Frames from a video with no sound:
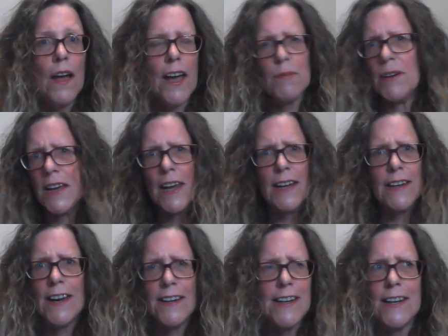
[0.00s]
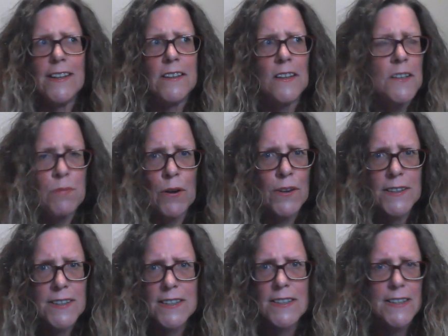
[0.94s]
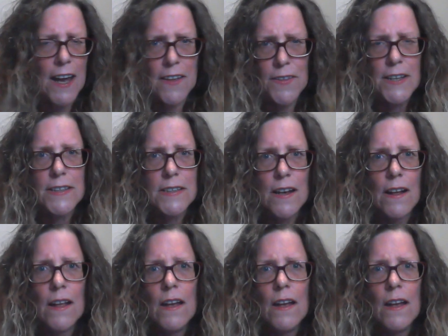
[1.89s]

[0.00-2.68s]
How many near death experiences say this?